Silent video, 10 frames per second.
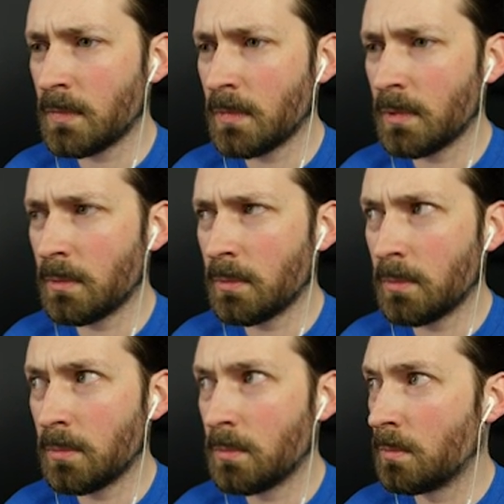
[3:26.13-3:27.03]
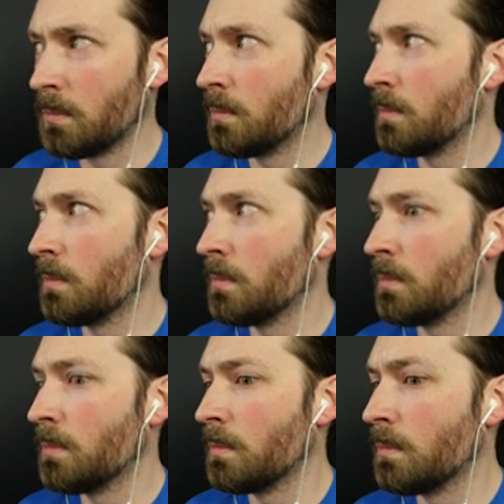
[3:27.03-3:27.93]

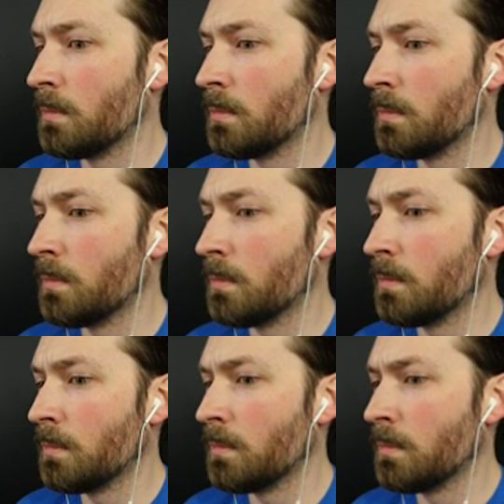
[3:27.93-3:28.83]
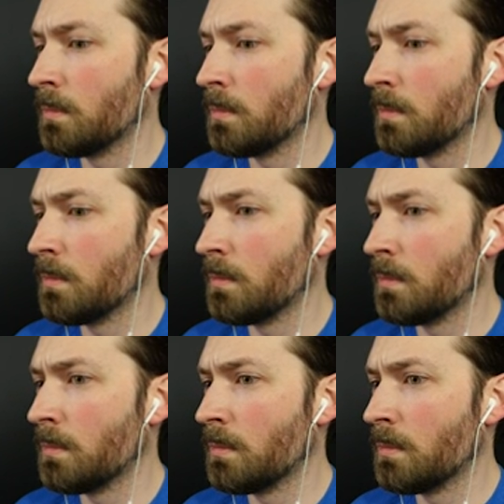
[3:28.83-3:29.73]

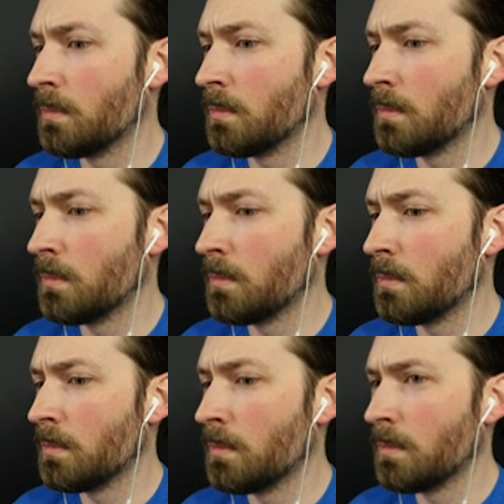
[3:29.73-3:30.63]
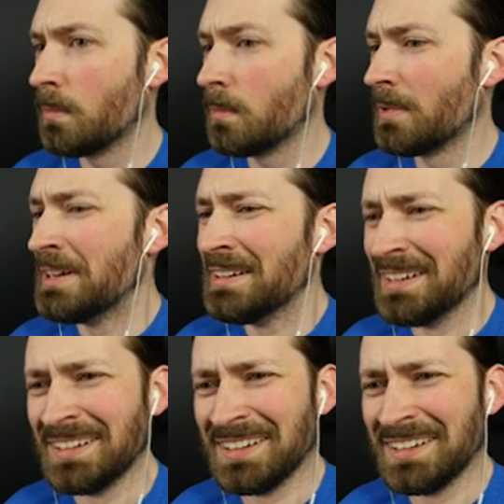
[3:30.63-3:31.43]
Nothing is said.